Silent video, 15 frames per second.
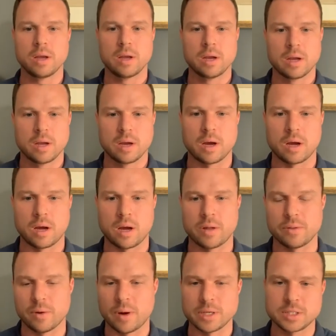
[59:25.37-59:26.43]
Uh,
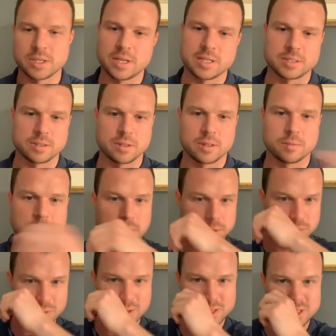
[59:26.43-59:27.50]
although I should answer the other people's
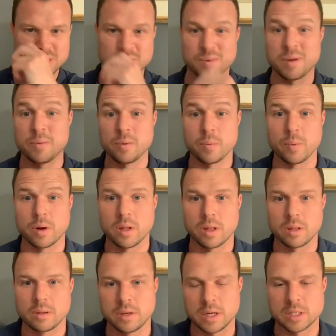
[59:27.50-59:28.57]
questions. Maybe we will
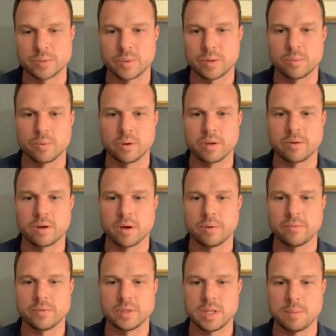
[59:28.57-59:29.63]
next week. We'll go
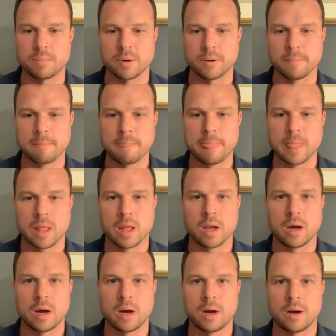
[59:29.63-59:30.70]
even deeper.
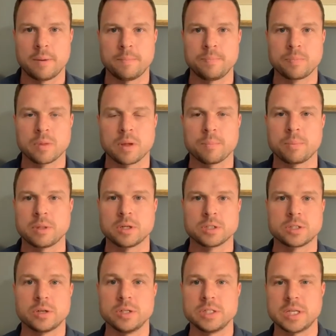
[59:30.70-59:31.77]
Um, but there's
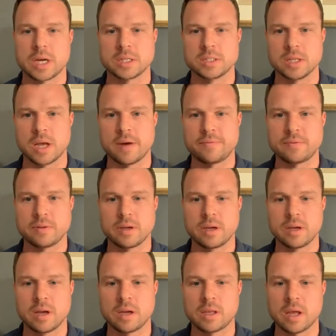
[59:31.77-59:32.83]
30 seconds left.
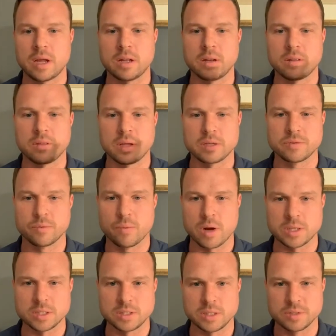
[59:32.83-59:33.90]
Again, thanks for
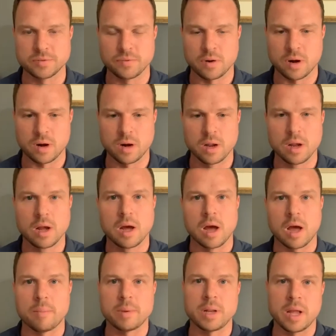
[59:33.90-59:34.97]
watching this far. I'm
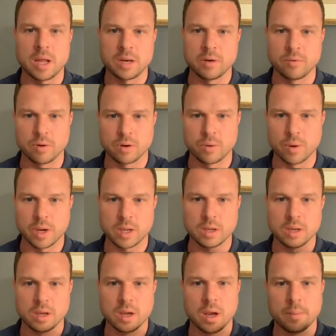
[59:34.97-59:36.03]
gonna end it real quick.
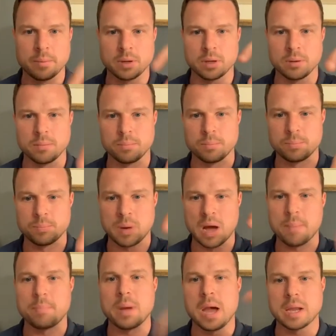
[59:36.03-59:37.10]
I'm gonna pop
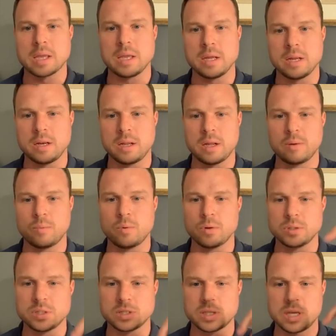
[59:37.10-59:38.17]
back in and we'll
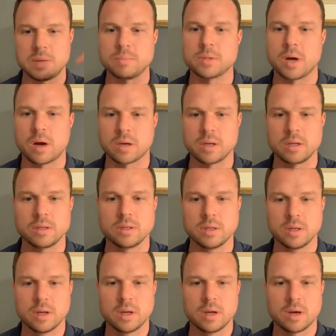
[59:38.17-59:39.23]
just keep talking.
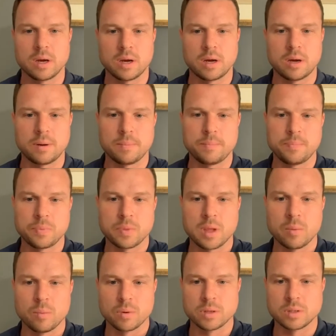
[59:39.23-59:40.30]
Um, and
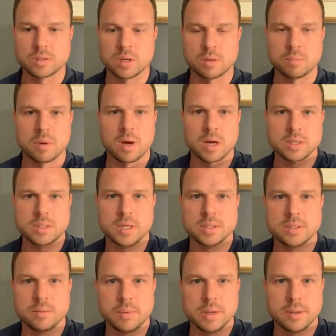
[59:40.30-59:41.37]
we're gonna talk about hashtags in a
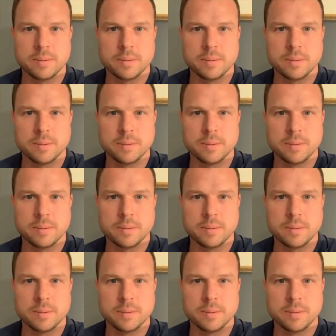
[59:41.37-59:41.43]
minute.